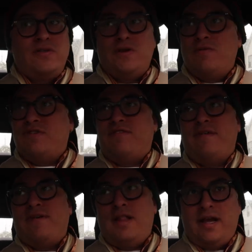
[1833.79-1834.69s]
it's almost
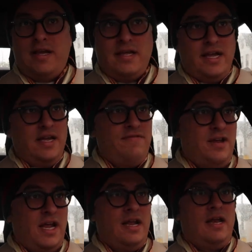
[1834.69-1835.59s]
5 o'clock in the
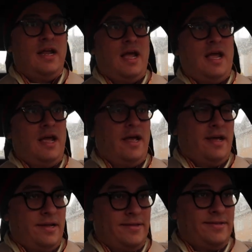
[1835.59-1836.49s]
evening,
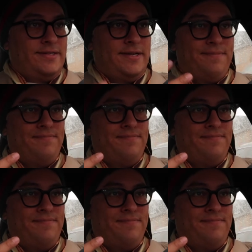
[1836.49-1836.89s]
and,